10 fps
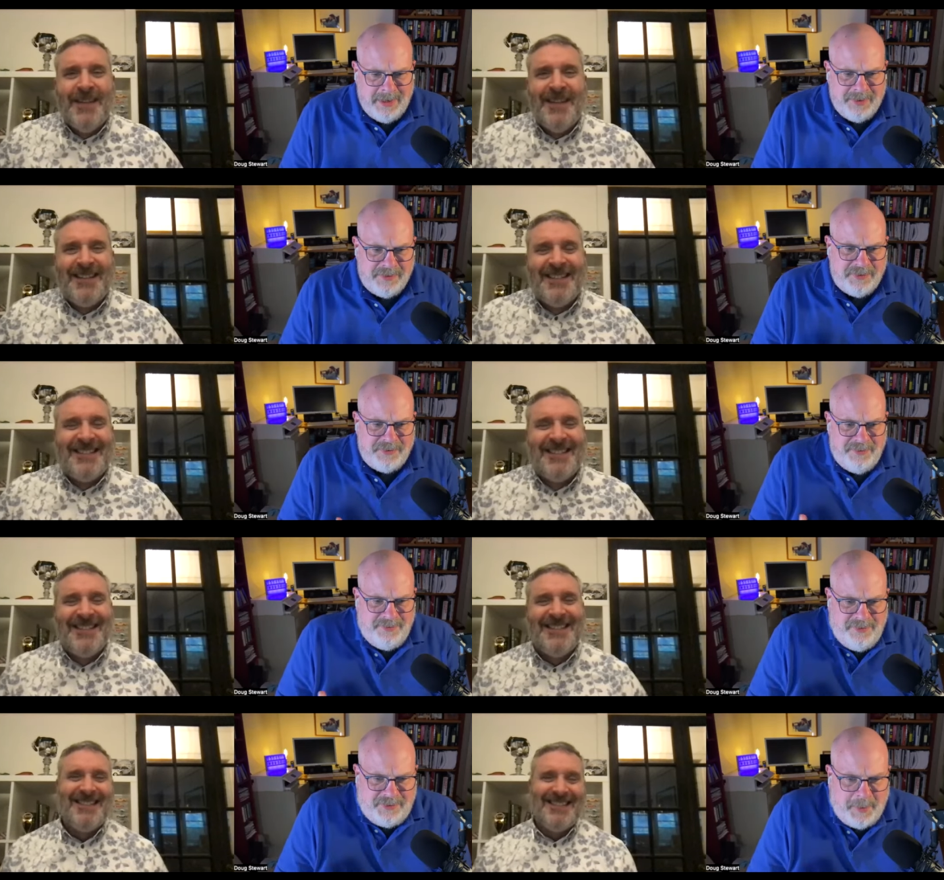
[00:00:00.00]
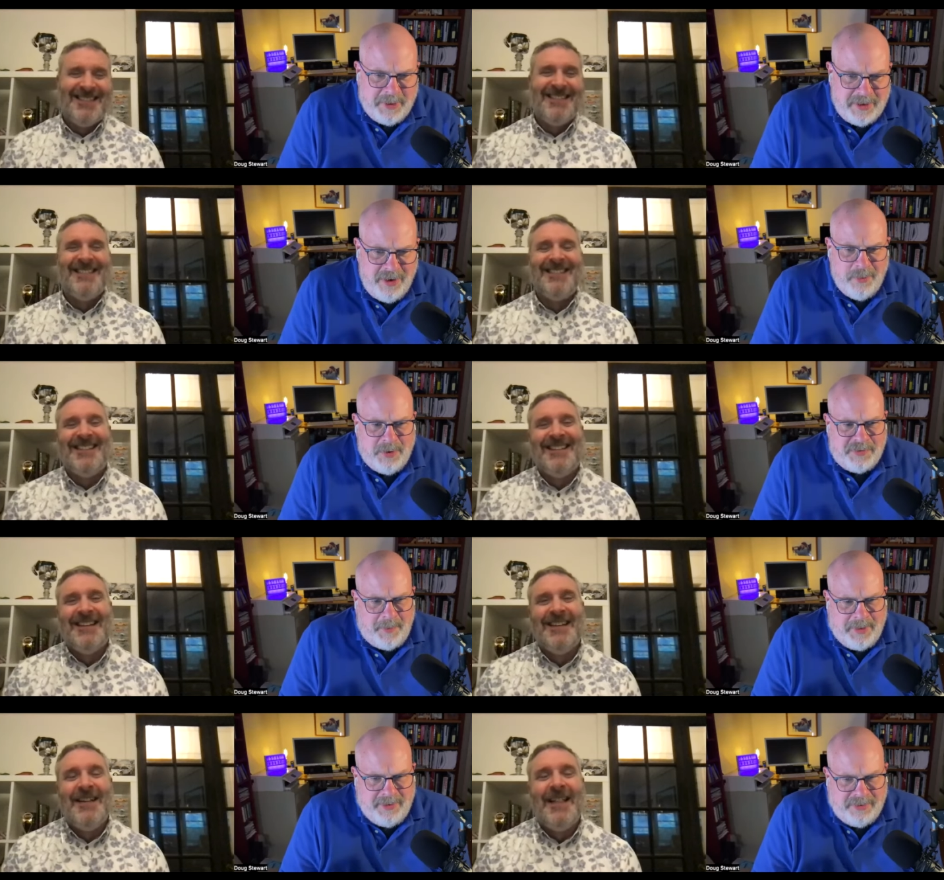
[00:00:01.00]
Speaker 1: it's it's something new. It's
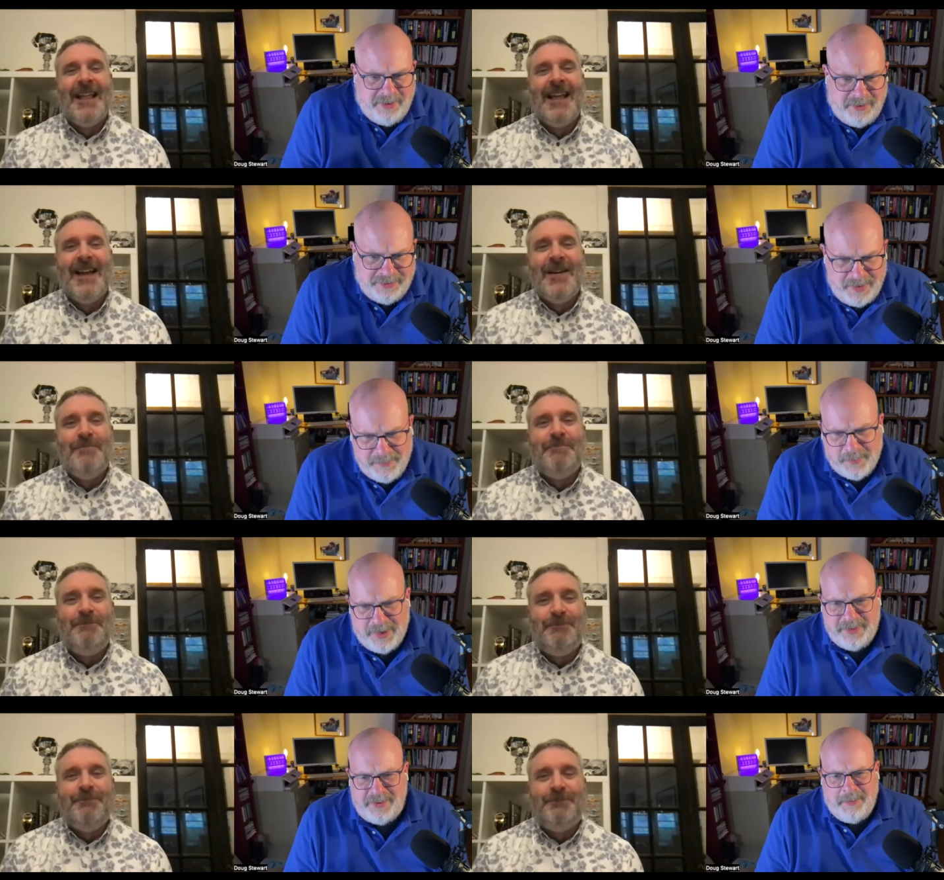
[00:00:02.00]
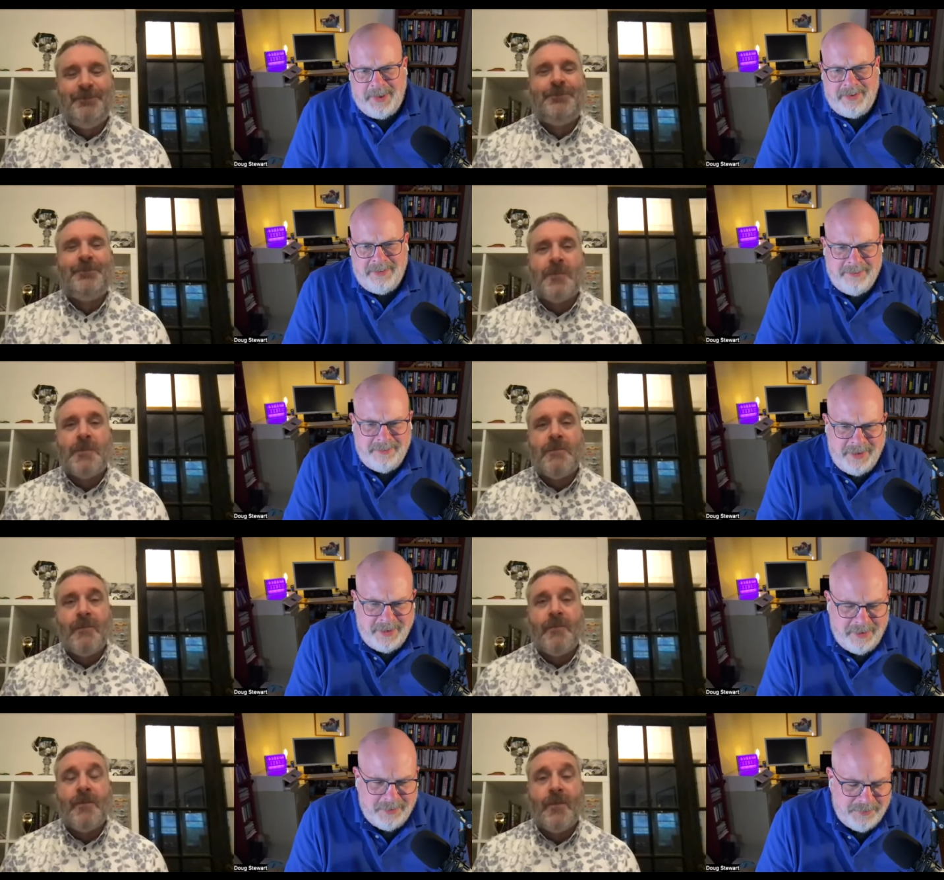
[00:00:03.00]
something that's a little different. It's something, you
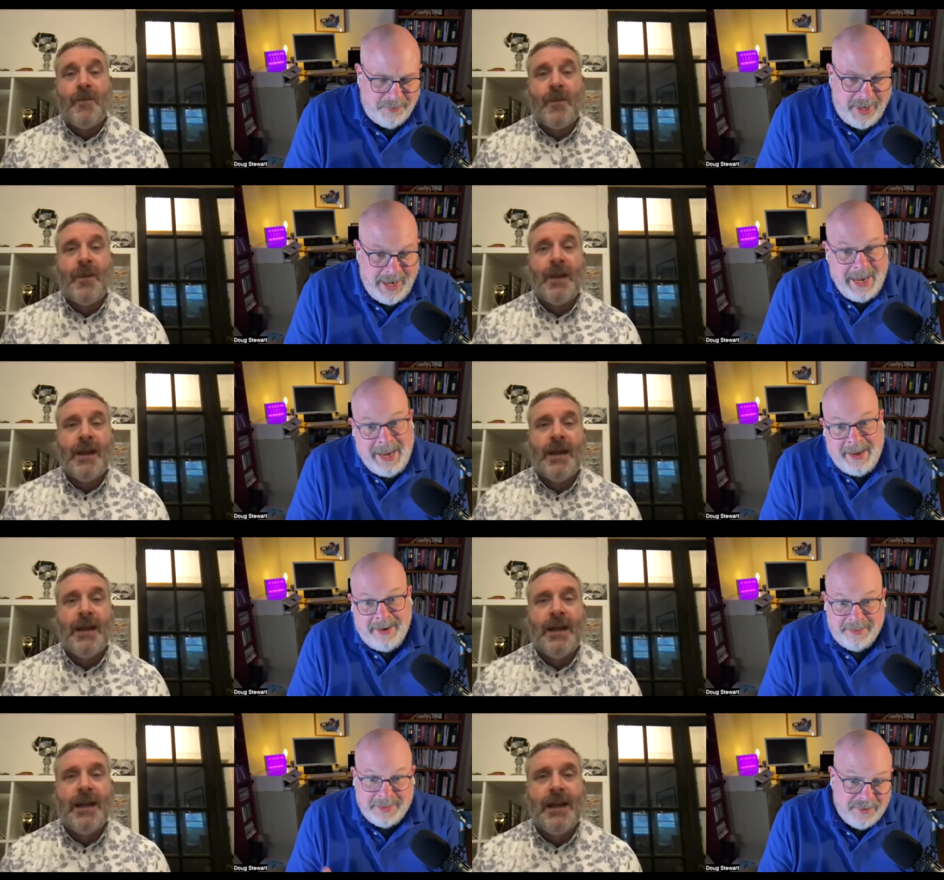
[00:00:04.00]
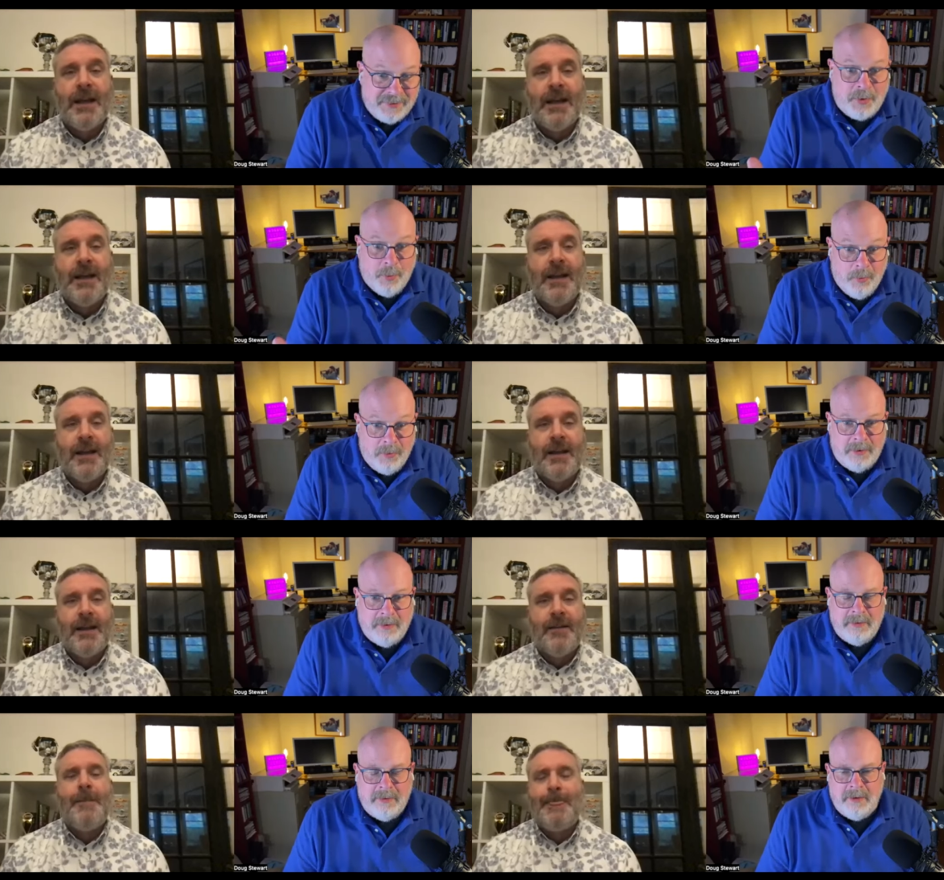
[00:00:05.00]
know, hey, that's
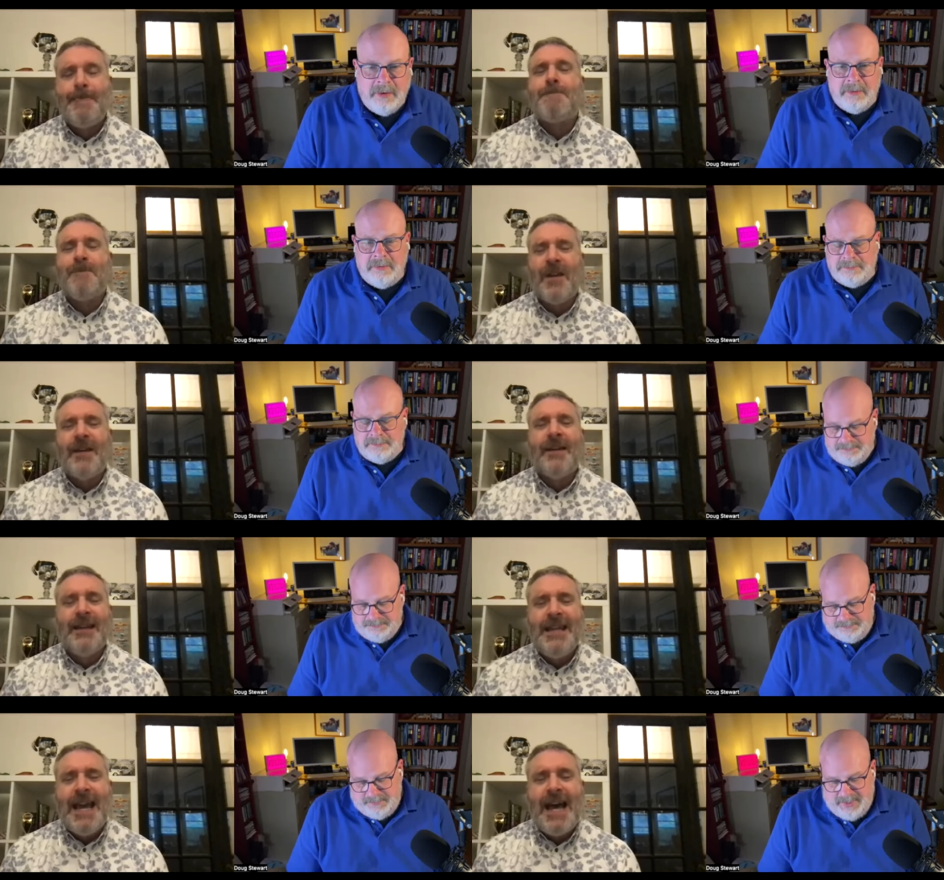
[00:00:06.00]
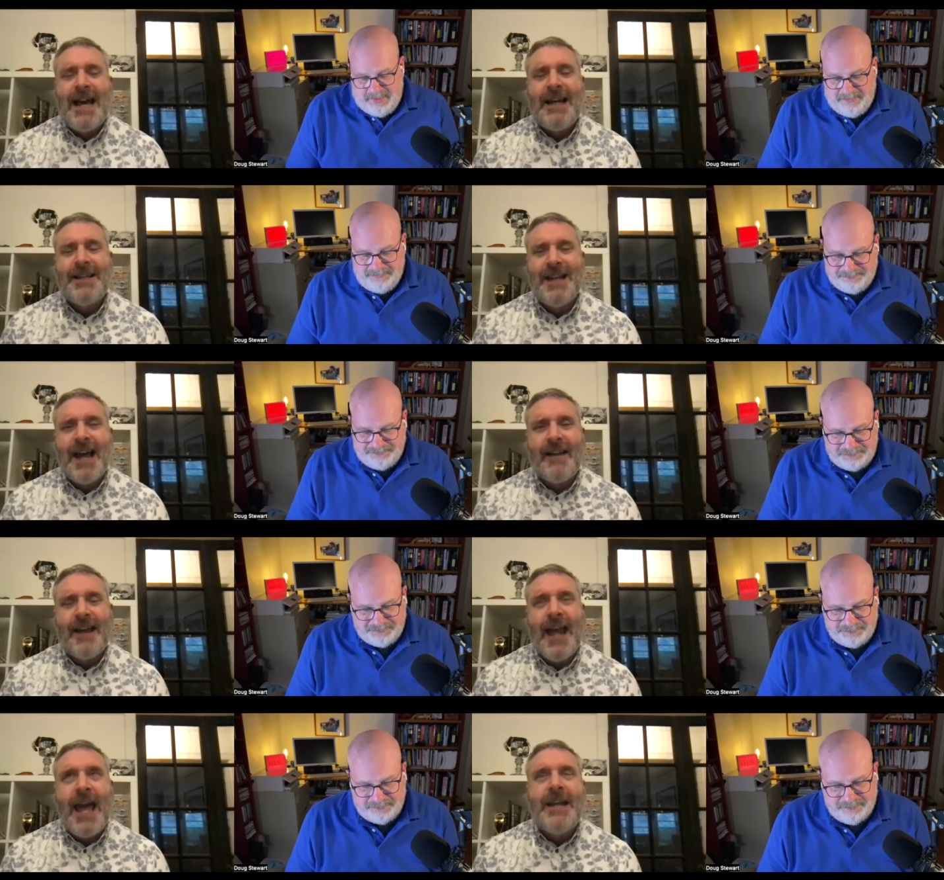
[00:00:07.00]
cool,
Speaker 2: you know? Yeah,
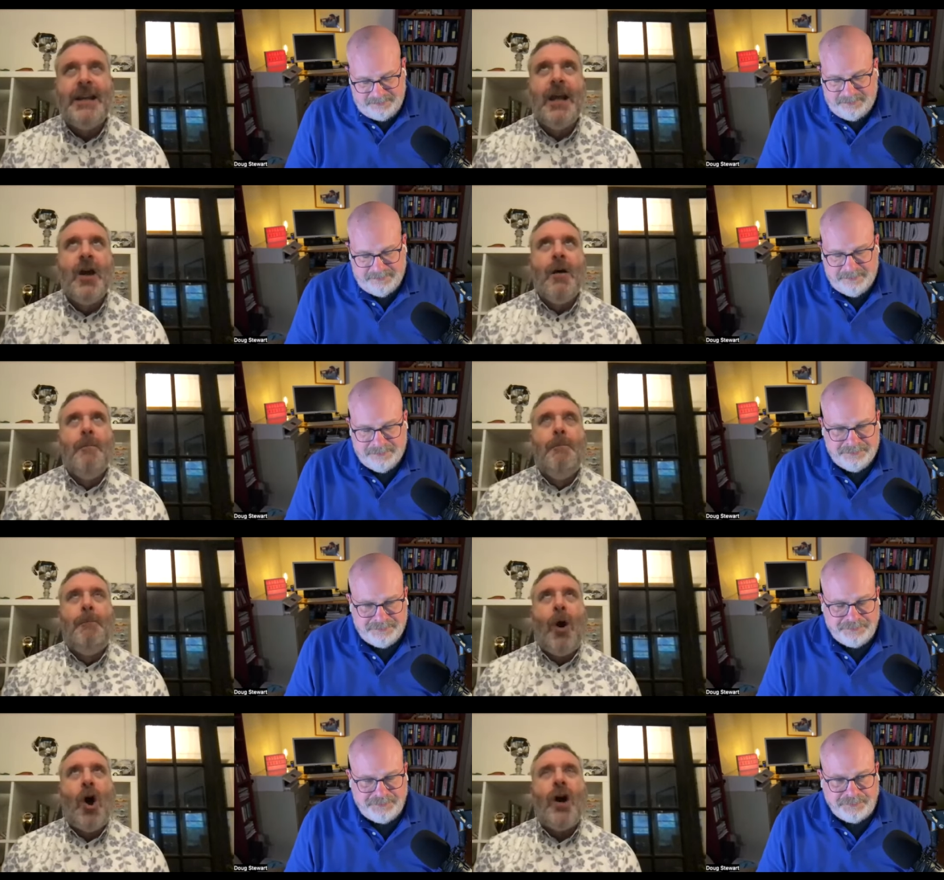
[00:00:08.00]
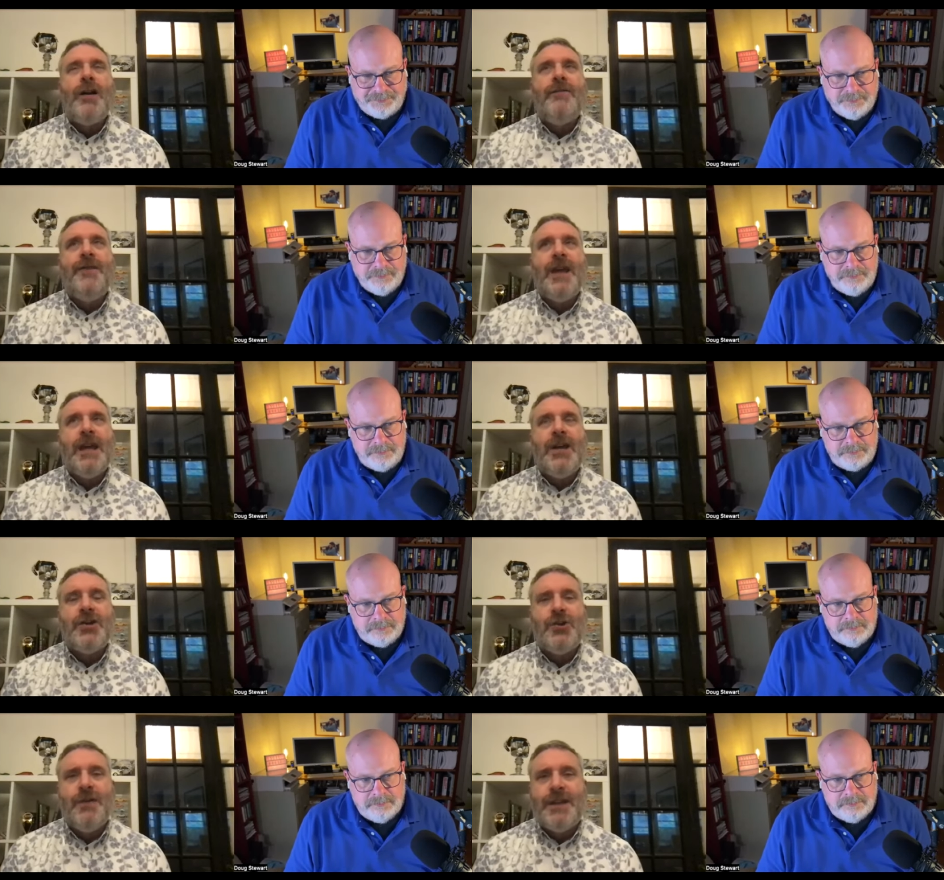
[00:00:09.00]
exactly. And part of the
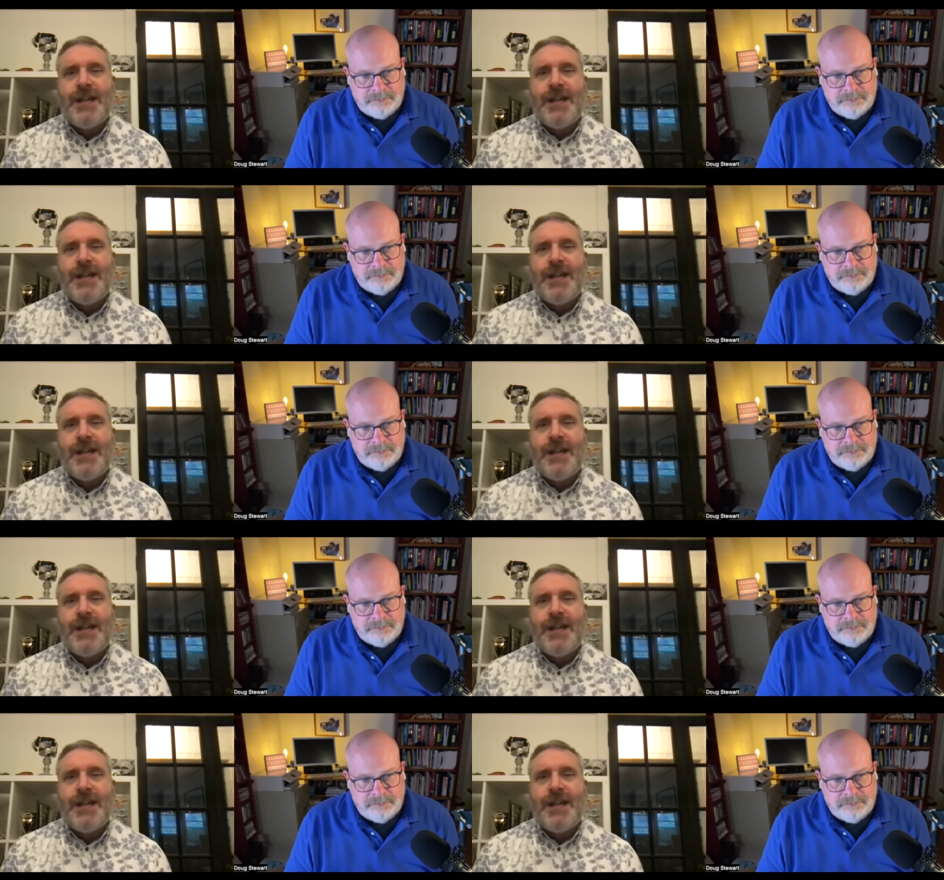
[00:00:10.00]
issue that